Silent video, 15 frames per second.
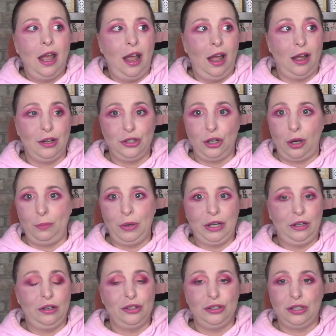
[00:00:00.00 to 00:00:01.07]
uh,
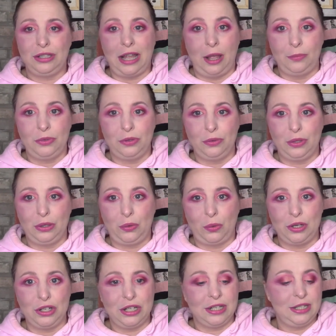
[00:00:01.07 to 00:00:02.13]
Jawbreaker is just absolutely
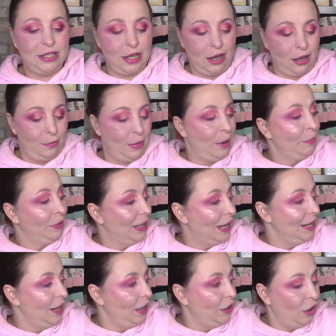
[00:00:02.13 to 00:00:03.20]
gorgeous. Um, I'm
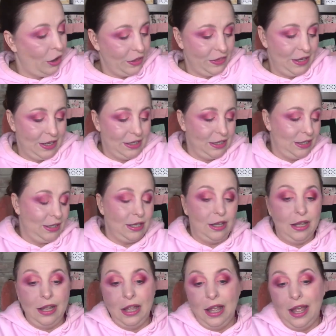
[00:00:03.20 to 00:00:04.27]
glad I got this.
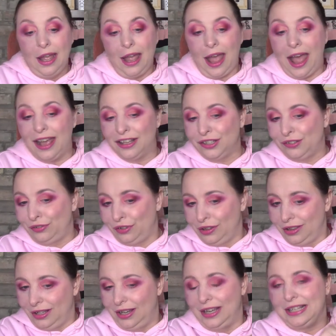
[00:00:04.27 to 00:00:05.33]
As for
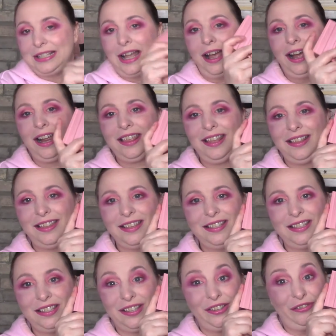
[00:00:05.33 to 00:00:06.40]
this, I think
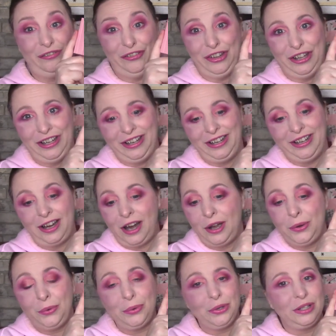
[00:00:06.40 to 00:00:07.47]
this is fun. I
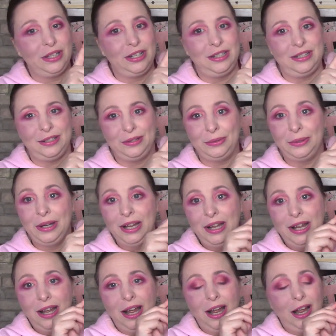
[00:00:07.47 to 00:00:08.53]
really do.
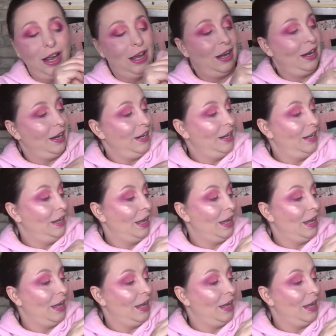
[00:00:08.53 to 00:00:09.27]
I